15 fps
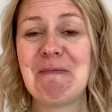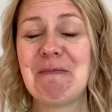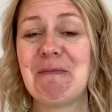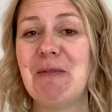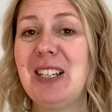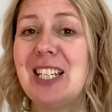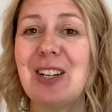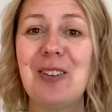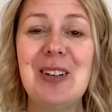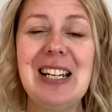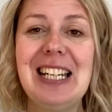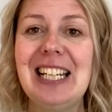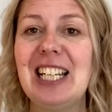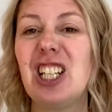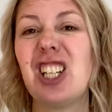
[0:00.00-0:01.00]
We don't
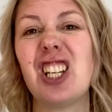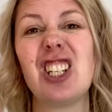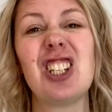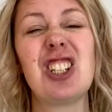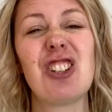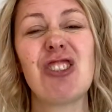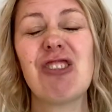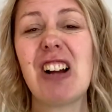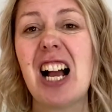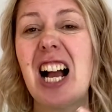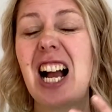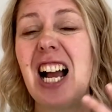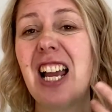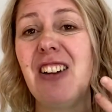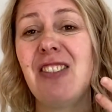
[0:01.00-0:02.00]
need to
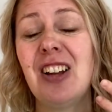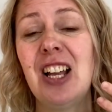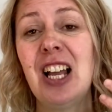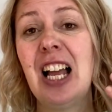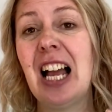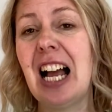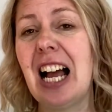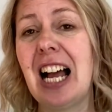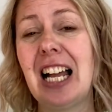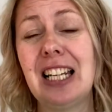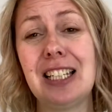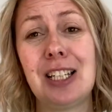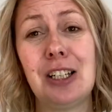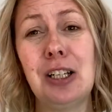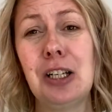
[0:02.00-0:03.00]
strive
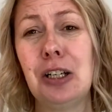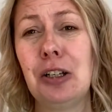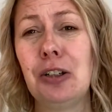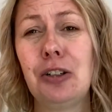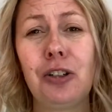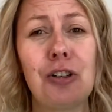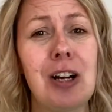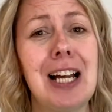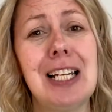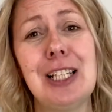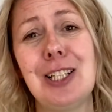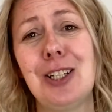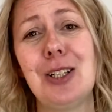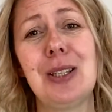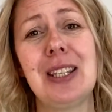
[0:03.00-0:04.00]
and try and
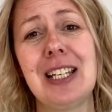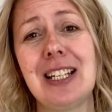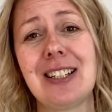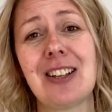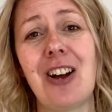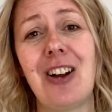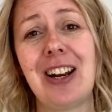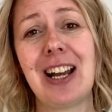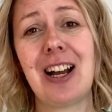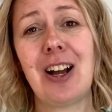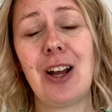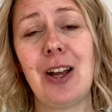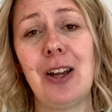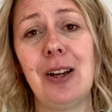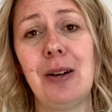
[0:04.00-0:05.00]
do things on our
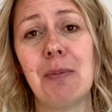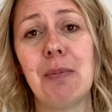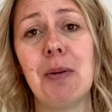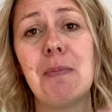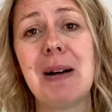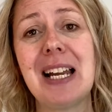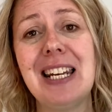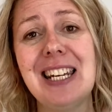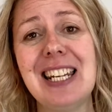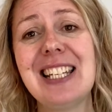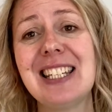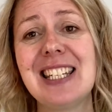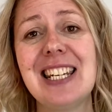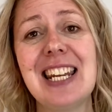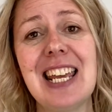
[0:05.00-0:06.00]
own, but by
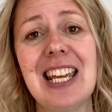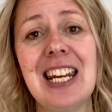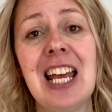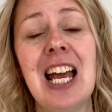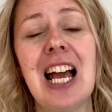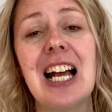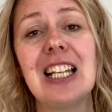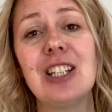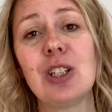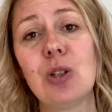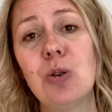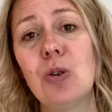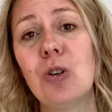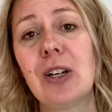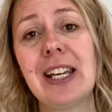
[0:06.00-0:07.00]
listening and
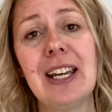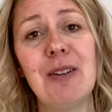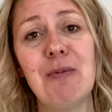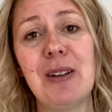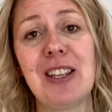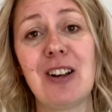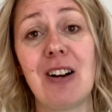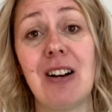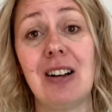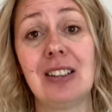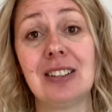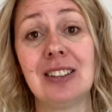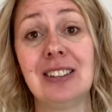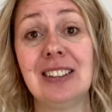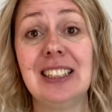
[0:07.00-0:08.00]
talking with
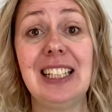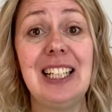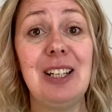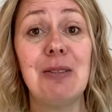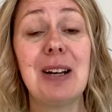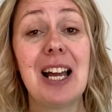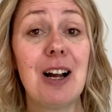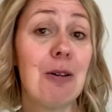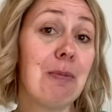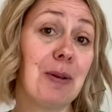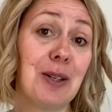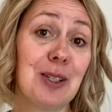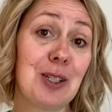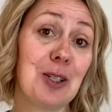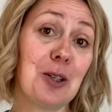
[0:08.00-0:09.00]
God, he will help
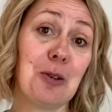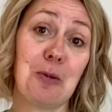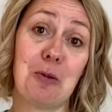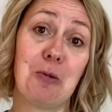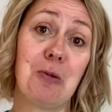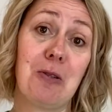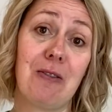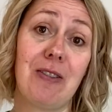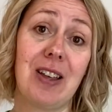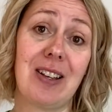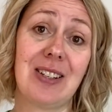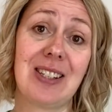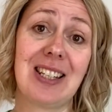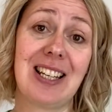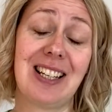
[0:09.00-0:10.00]
us do all of
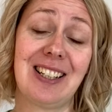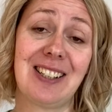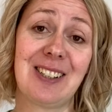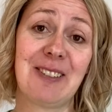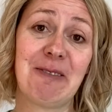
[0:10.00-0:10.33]
those things.